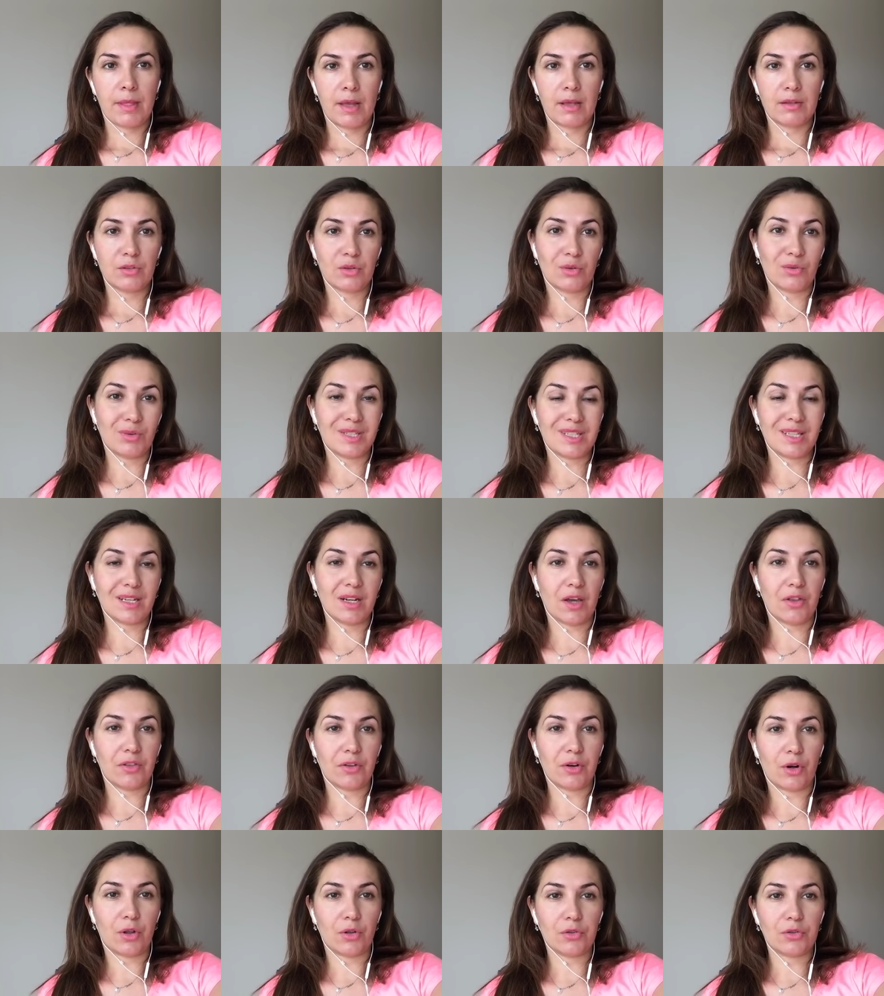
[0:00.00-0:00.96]
So it's
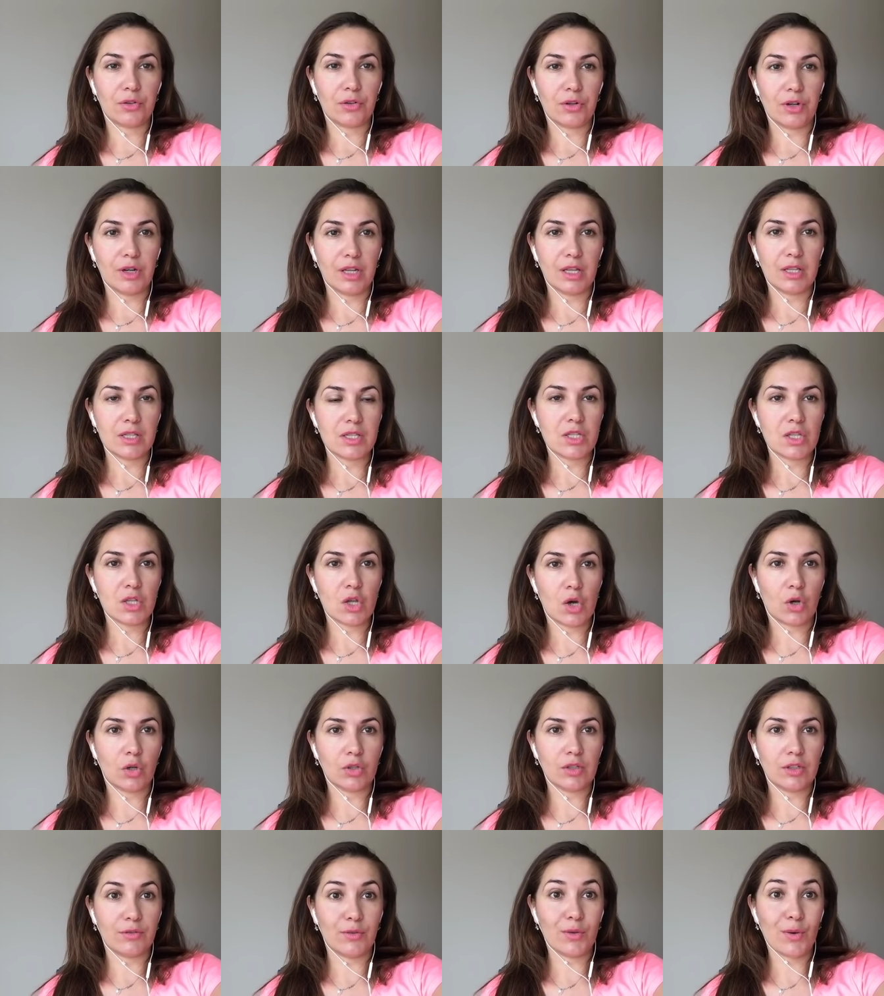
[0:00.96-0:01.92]
another lottery. It's
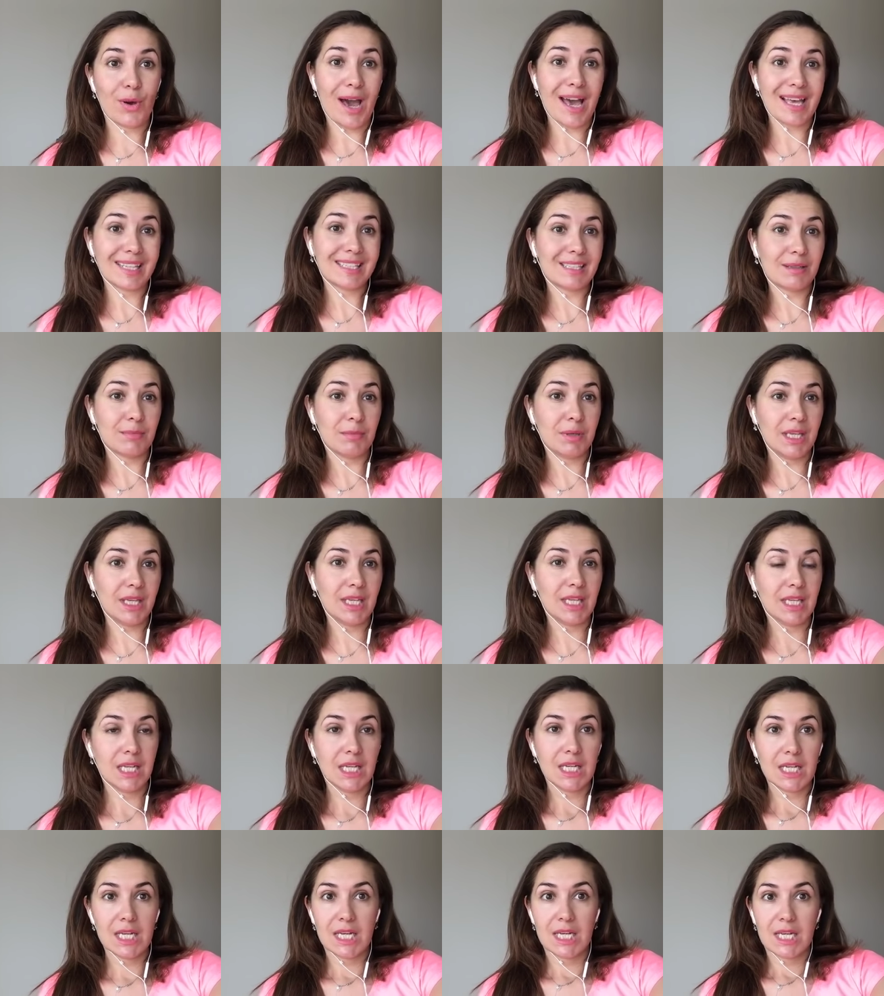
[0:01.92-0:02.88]
not, if you ask me
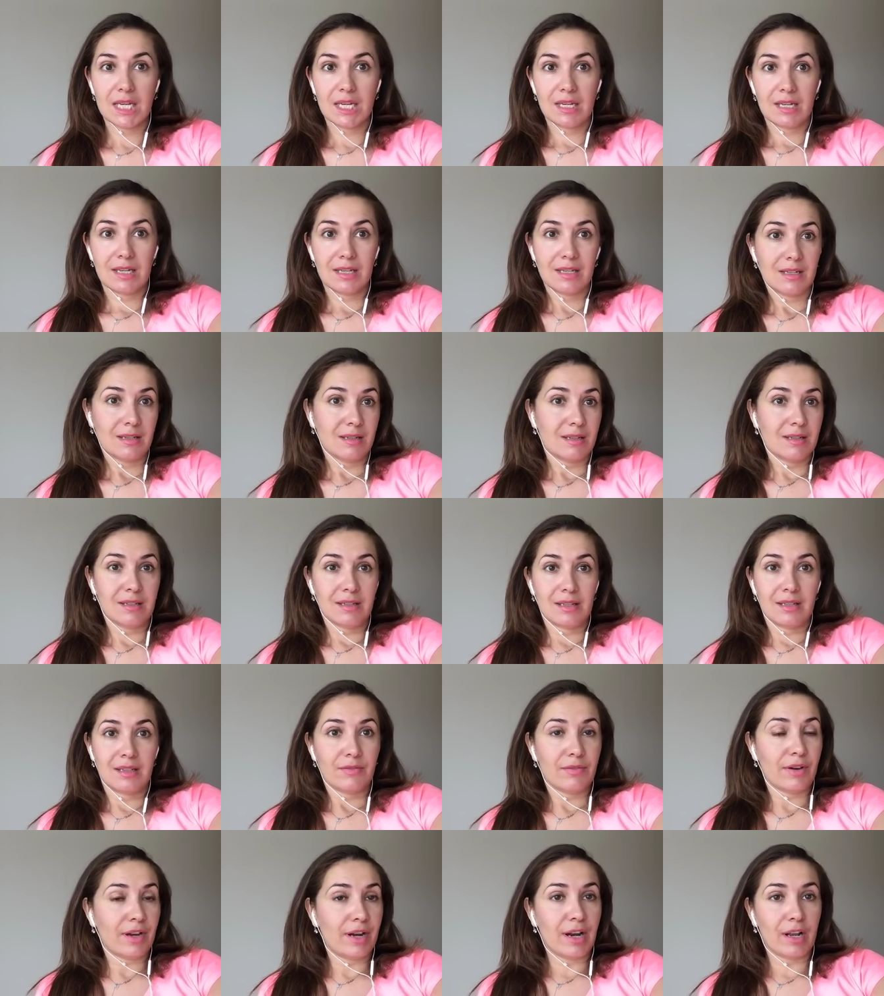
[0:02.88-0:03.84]

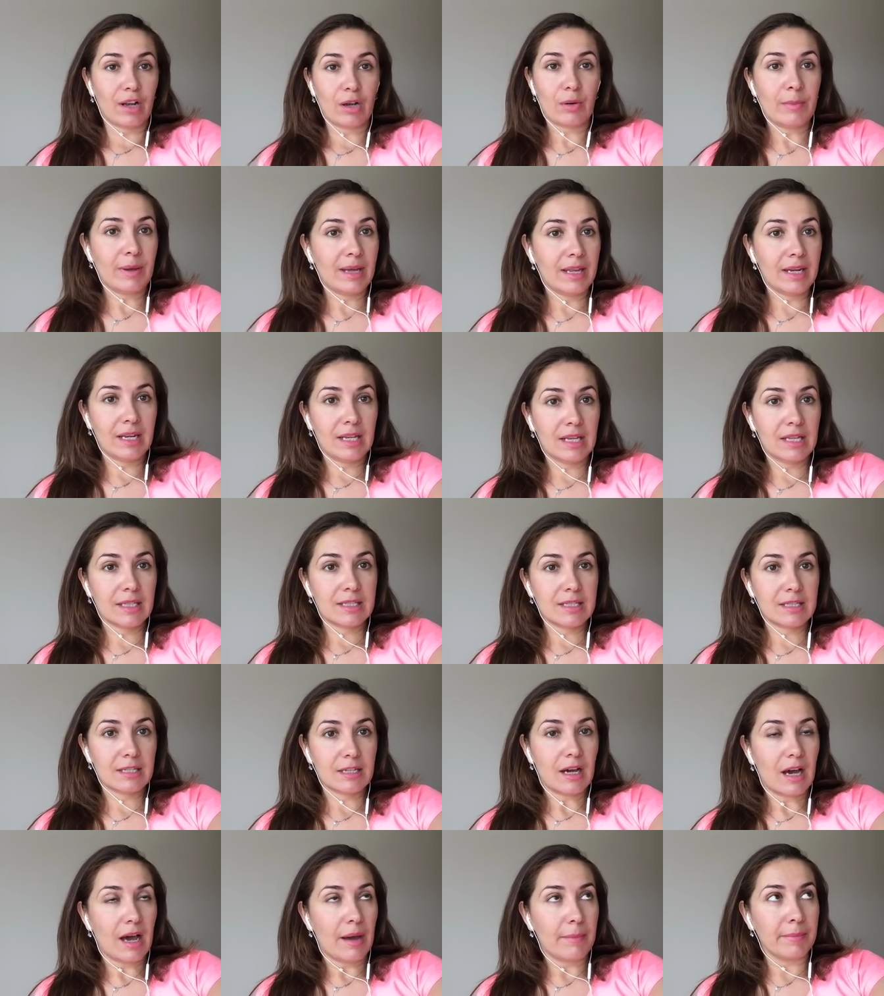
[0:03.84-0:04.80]
if I recommend it,
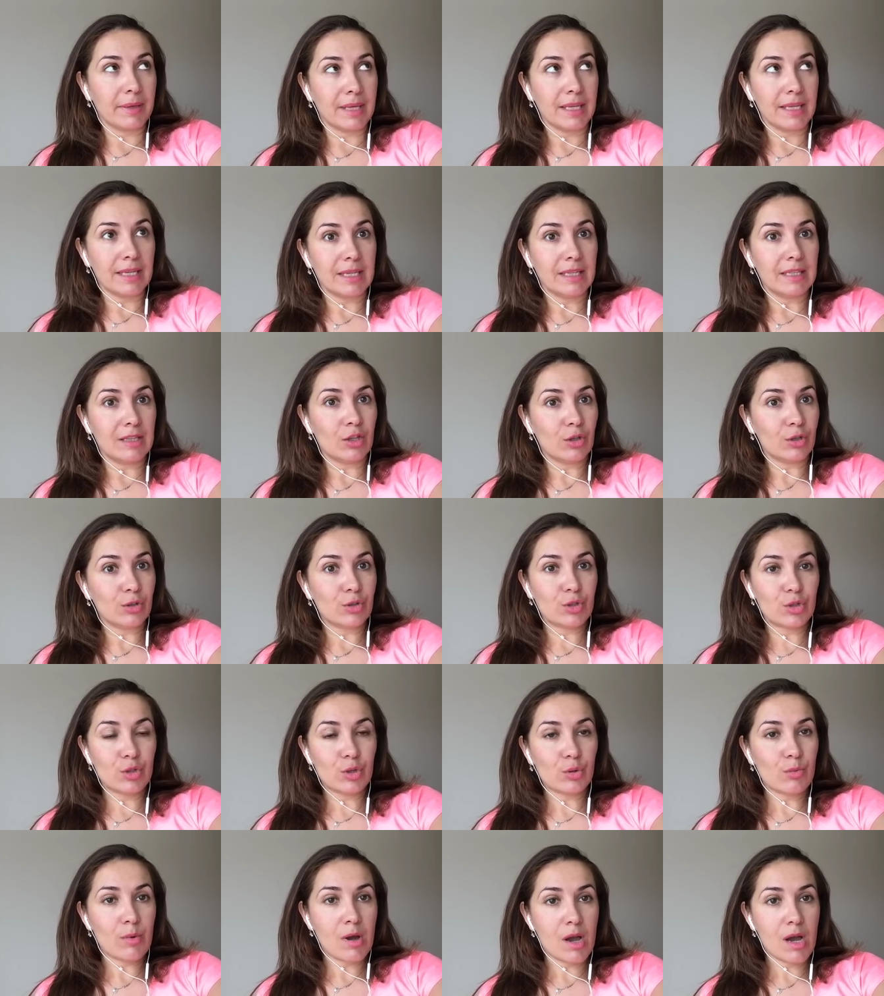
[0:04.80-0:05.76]
I mean, not
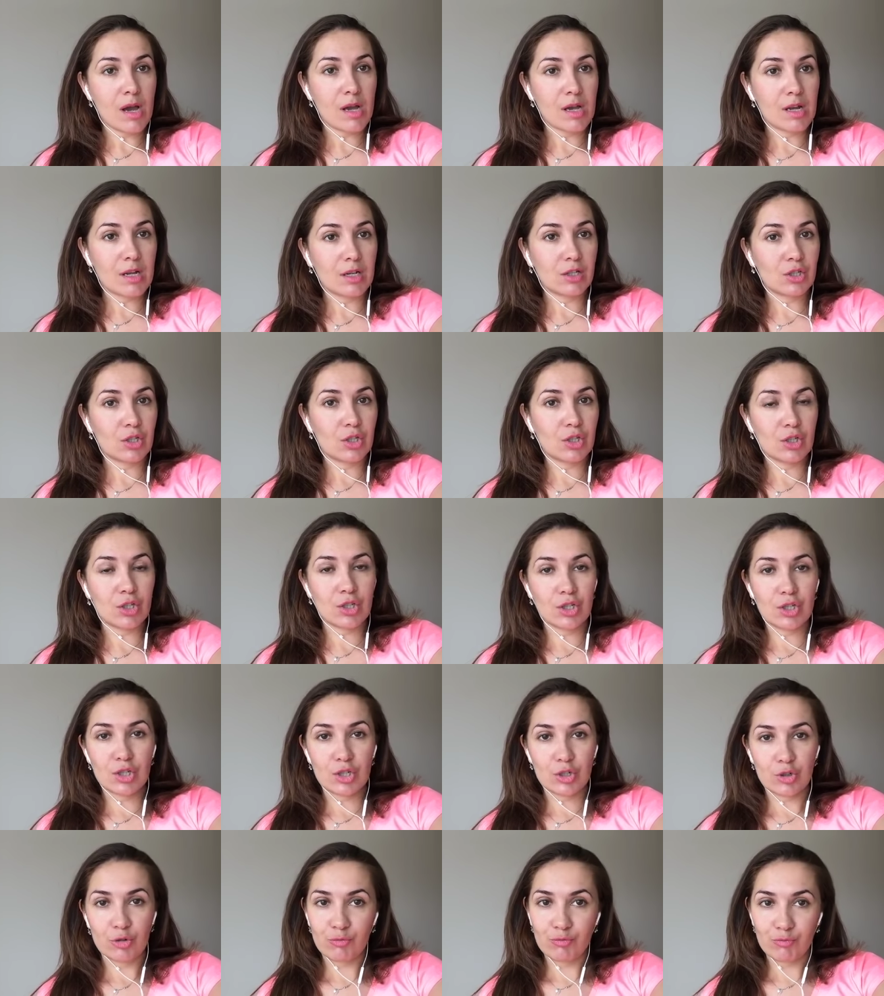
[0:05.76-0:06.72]
so much,